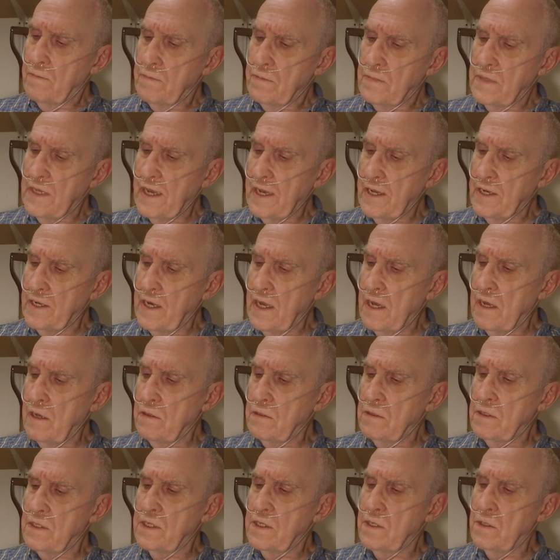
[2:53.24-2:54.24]
take it
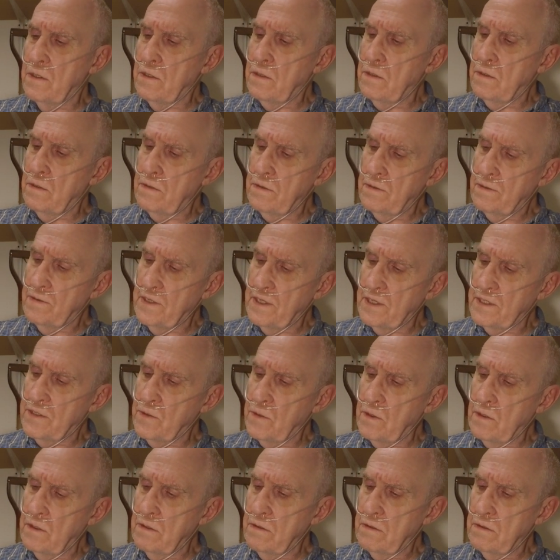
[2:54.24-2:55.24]
down so this
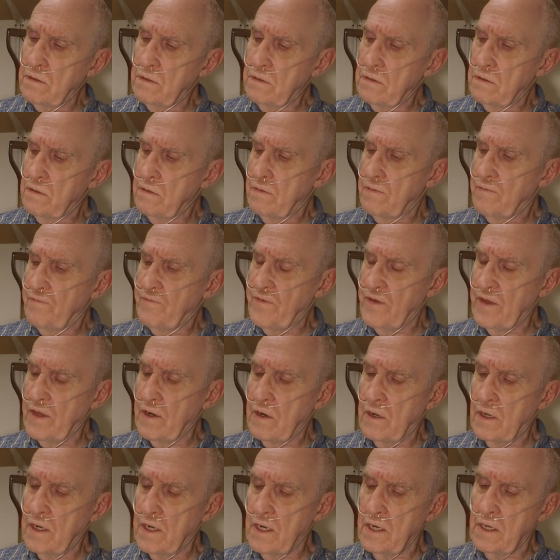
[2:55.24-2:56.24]
will fit
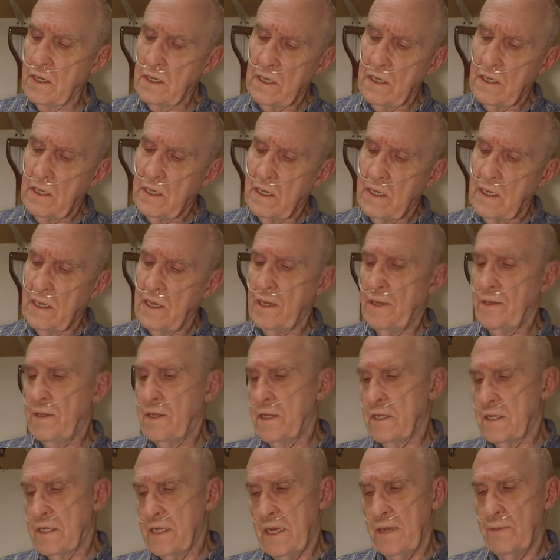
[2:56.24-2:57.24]
on it, and
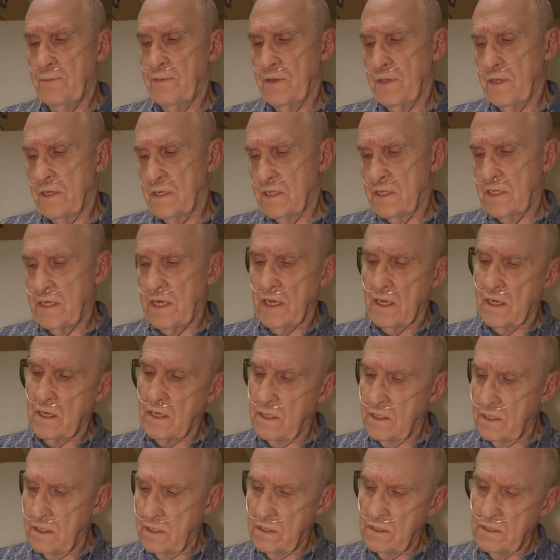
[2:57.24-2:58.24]
then taper the stick
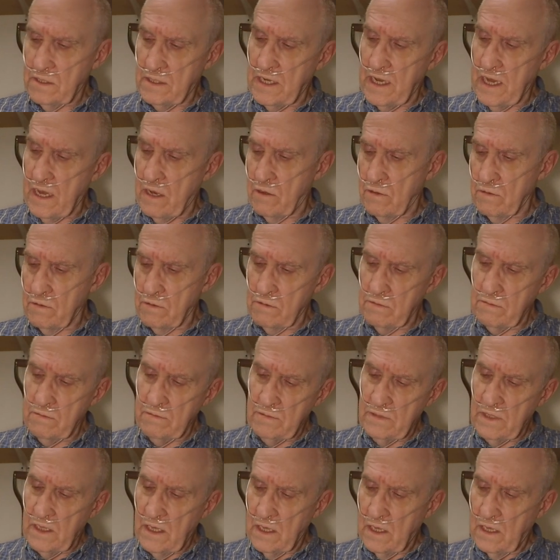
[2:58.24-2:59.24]
down.
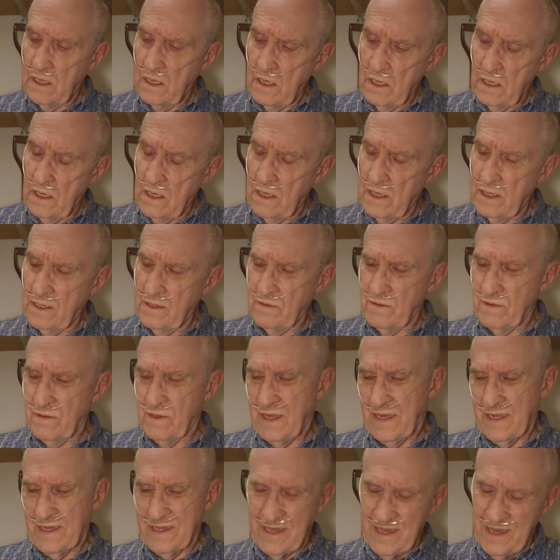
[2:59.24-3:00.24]
I don't
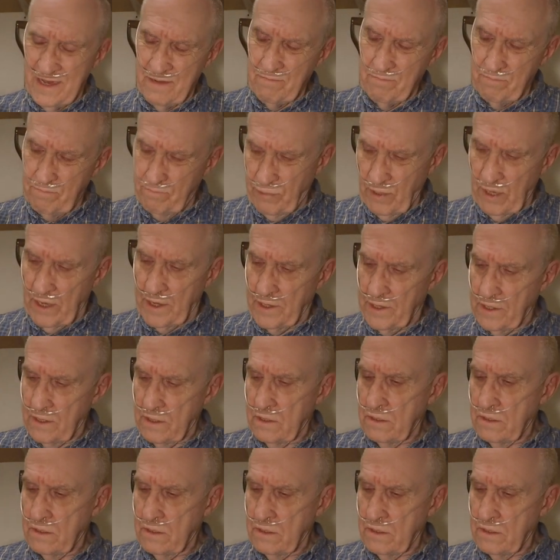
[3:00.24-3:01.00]
like that blunt